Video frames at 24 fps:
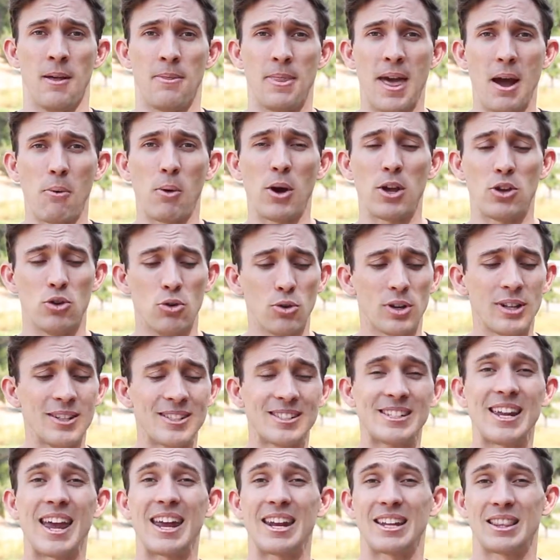That way you can
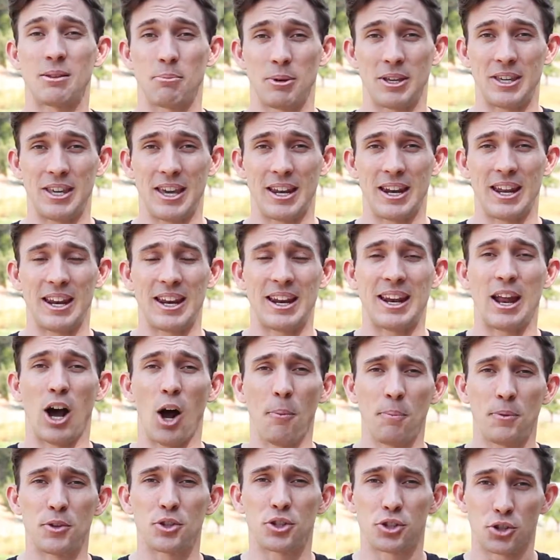stand at the beginning and
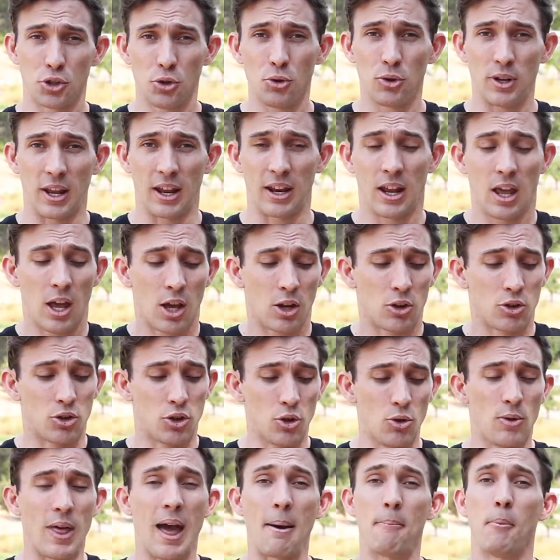help the student
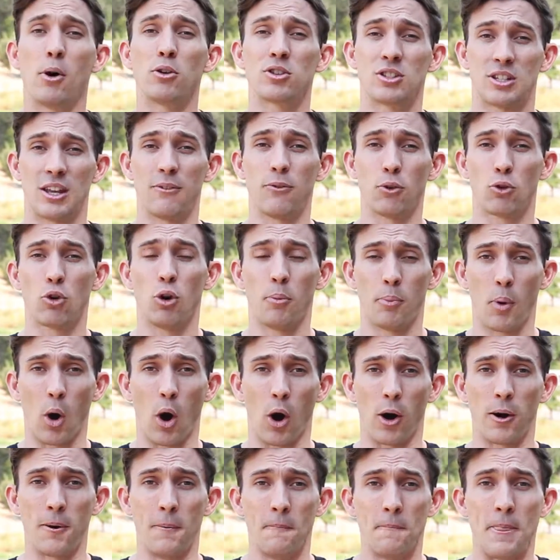do that most difficult
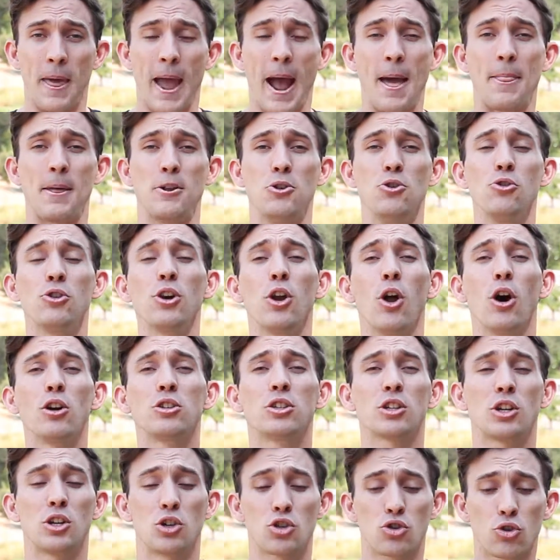part, and then you can
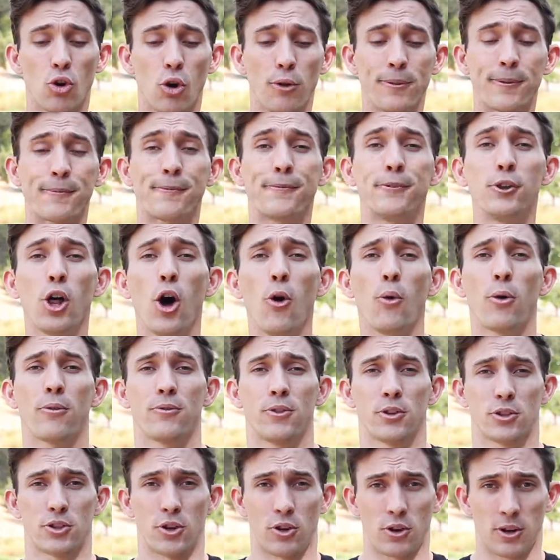also control the flow of
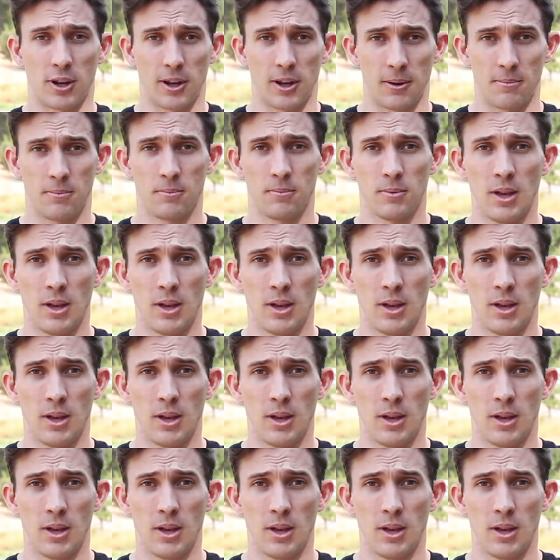the circuit.